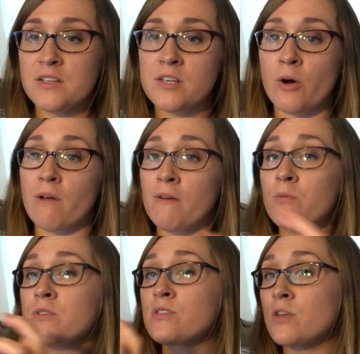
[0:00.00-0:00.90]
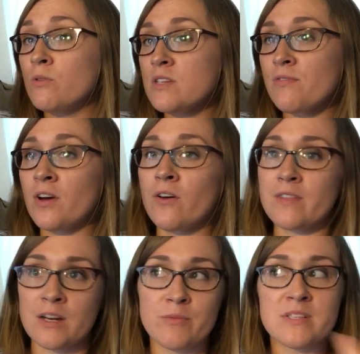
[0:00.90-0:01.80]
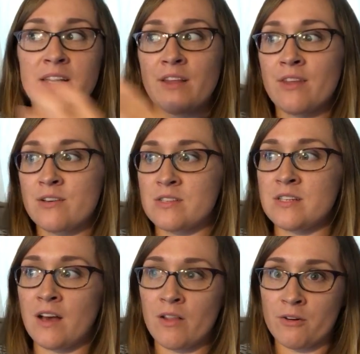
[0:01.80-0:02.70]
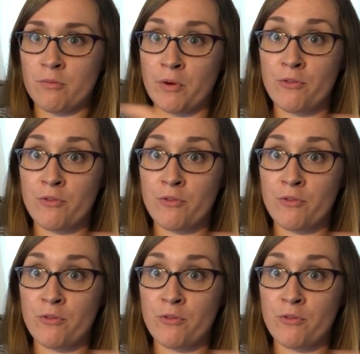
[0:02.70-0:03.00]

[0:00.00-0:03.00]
So if it was so difficult that it was an $8,000